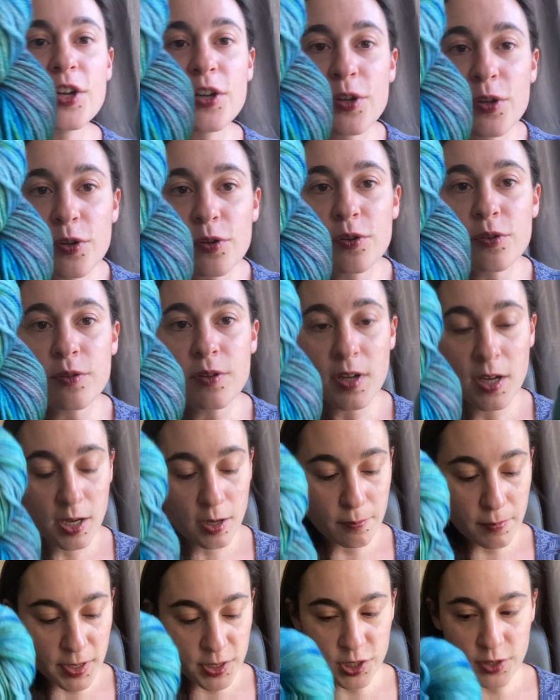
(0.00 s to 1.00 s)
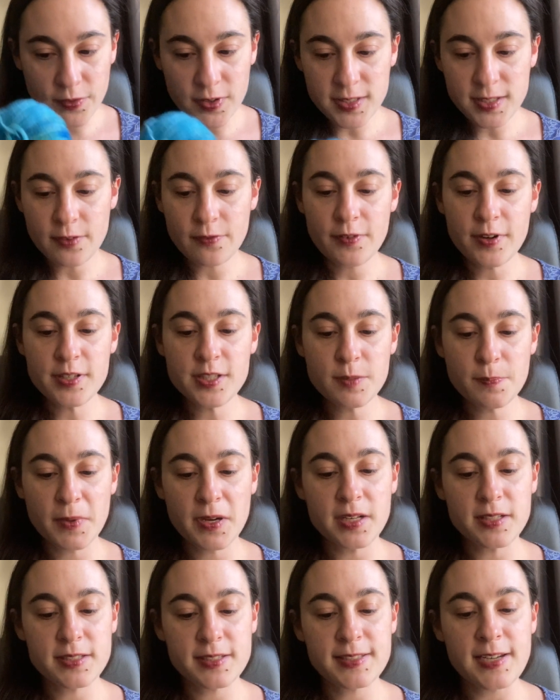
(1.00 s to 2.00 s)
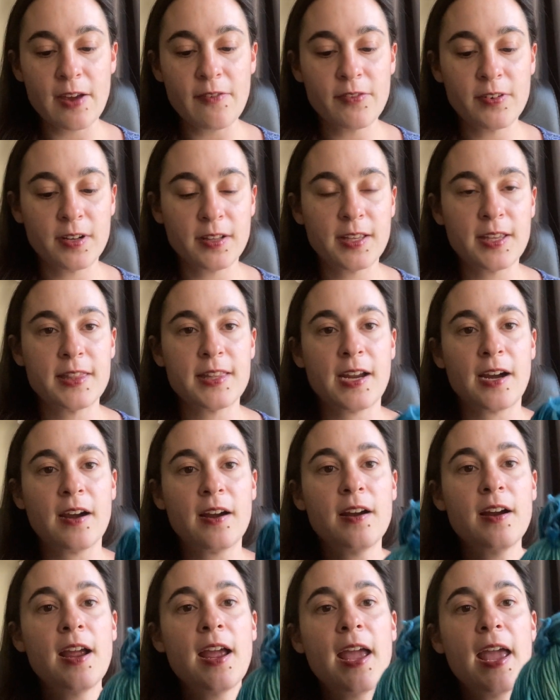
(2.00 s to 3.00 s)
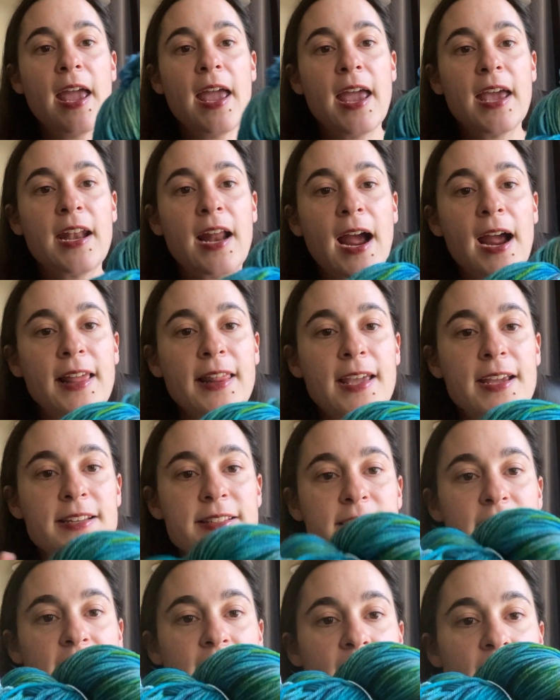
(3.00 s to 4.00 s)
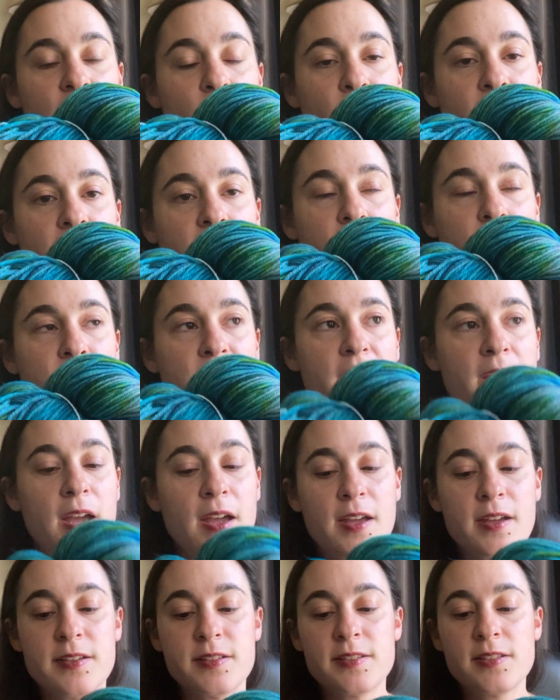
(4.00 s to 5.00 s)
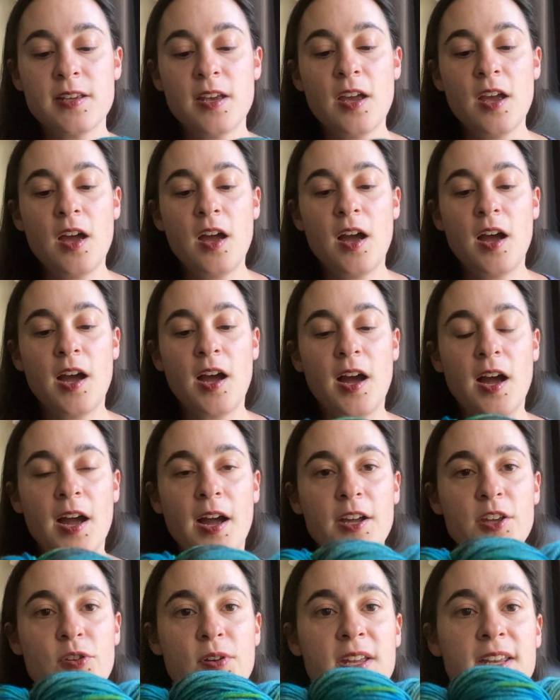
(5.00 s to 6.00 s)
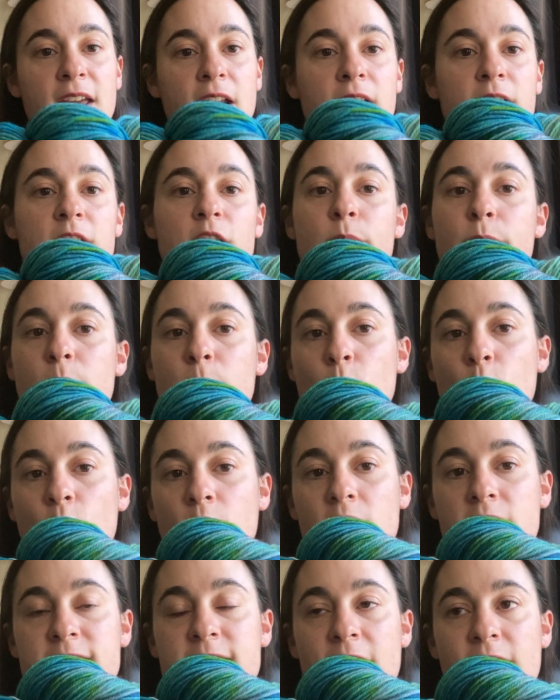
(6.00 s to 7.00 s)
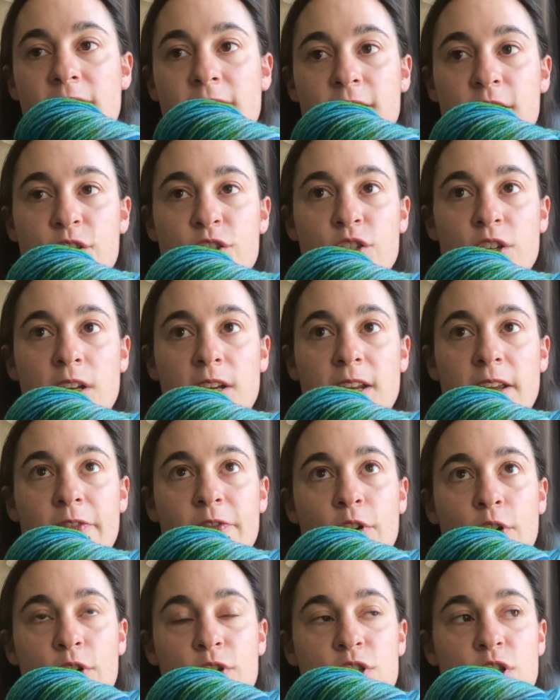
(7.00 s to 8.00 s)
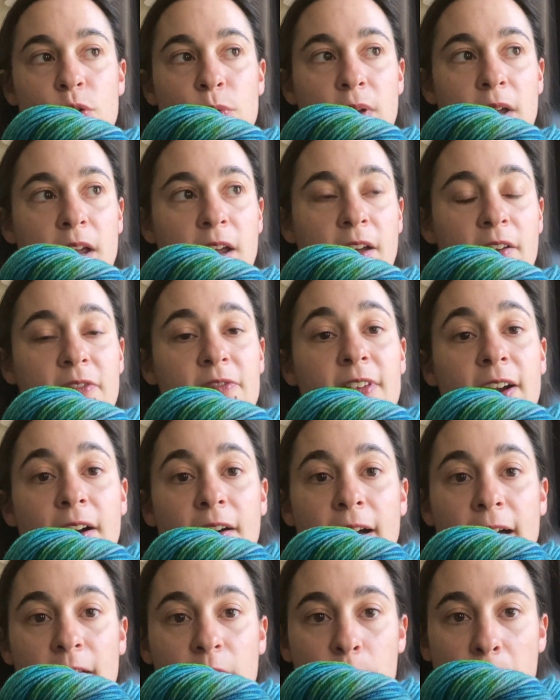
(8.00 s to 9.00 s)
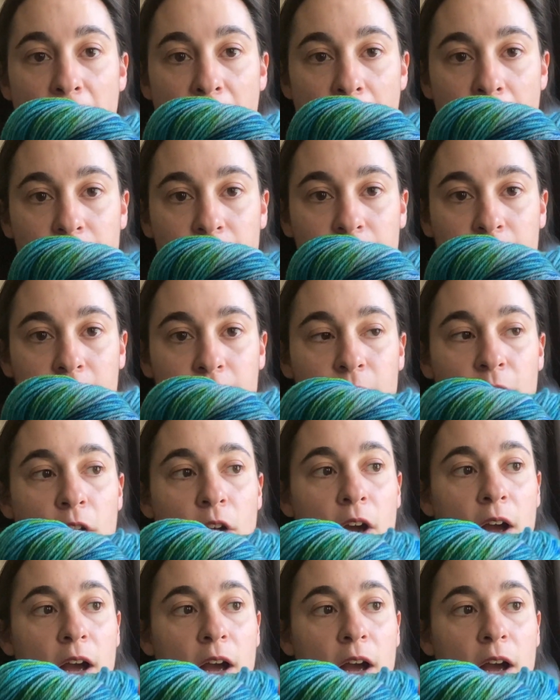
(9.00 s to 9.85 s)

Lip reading: too much of a difference, but it's definitely there. And I like DK weight because you can get a little bit more definition if you're doing a Fair Isle pattern